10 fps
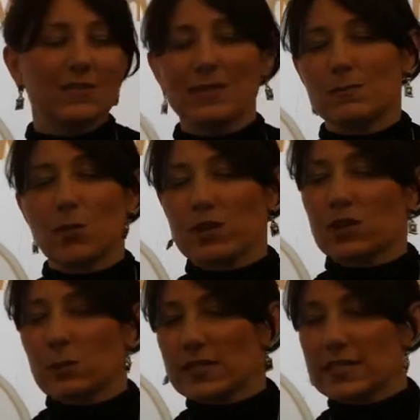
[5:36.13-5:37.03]
is more
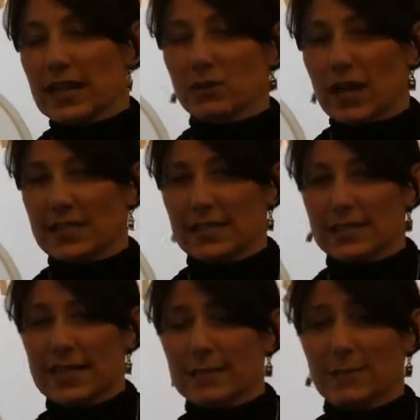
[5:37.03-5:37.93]
to do with standardized
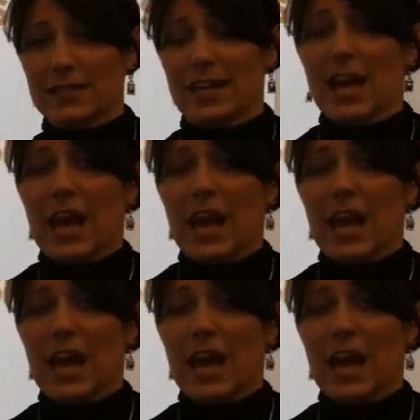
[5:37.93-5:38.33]
assessments.